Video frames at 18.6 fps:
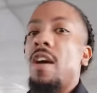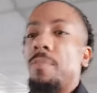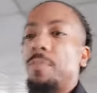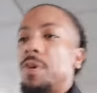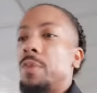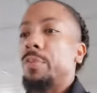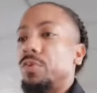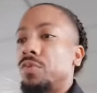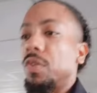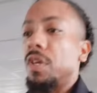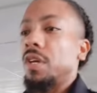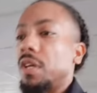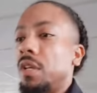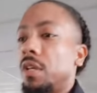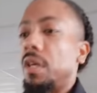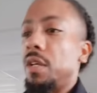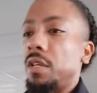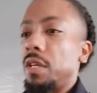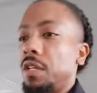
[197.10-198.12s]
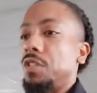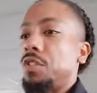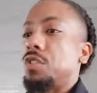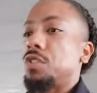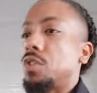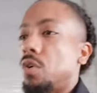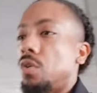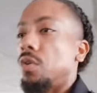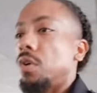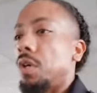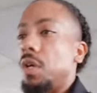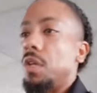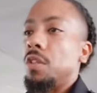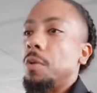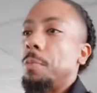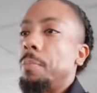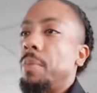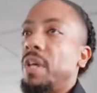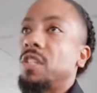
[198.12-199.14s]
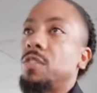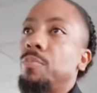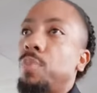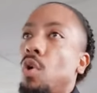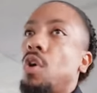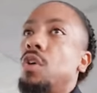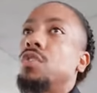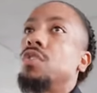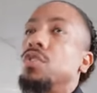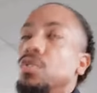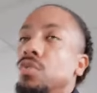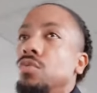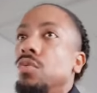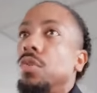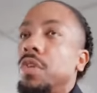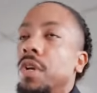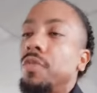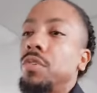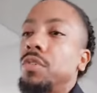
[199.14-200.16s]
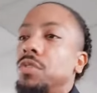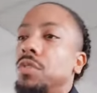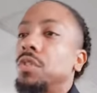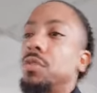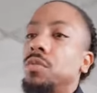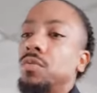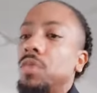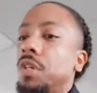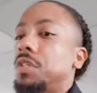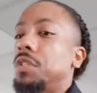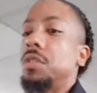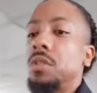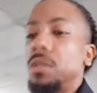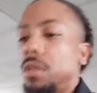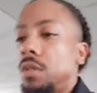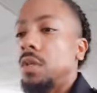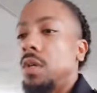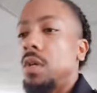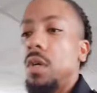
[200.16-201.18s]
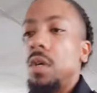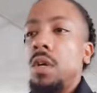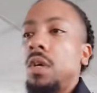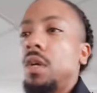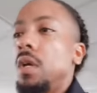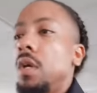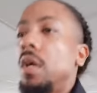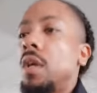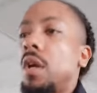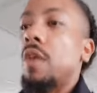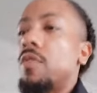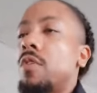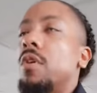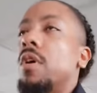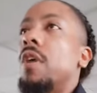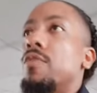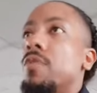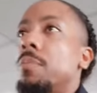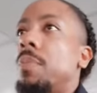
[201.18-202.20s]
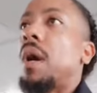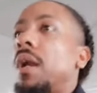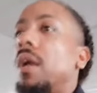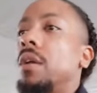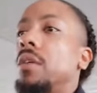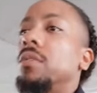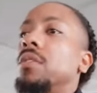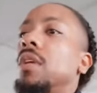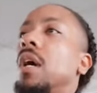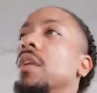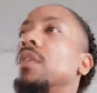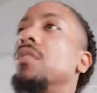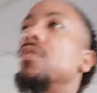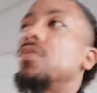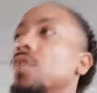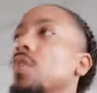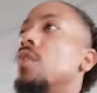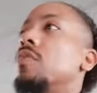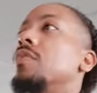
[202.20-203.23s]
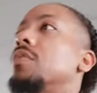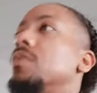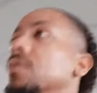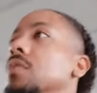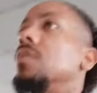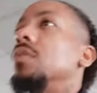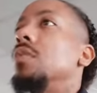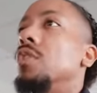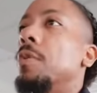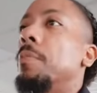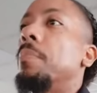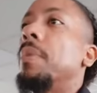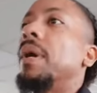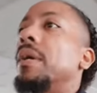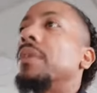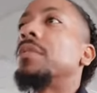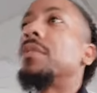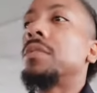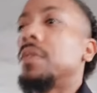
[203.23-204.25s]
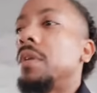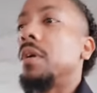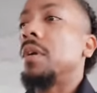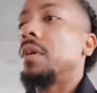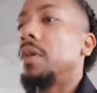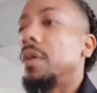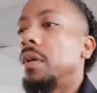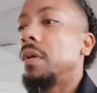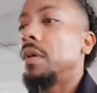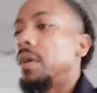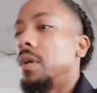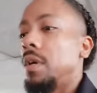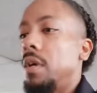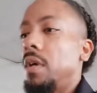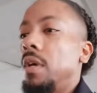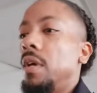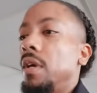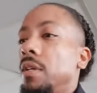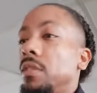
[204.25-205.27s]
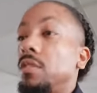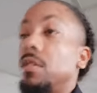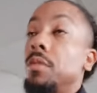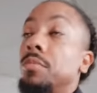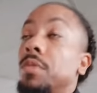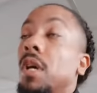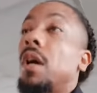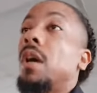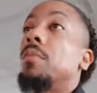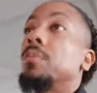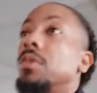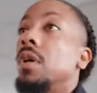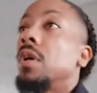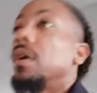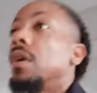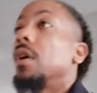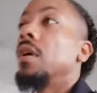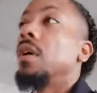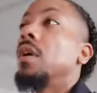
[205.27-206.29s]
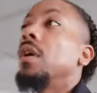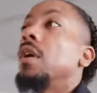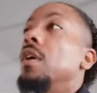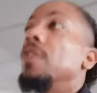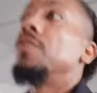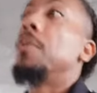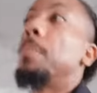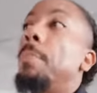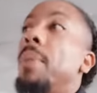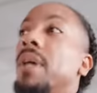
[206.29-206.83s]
have people thinking that they just going to get the best parts of you in every situation. Everybody does not deserve to see your best. And sometimes the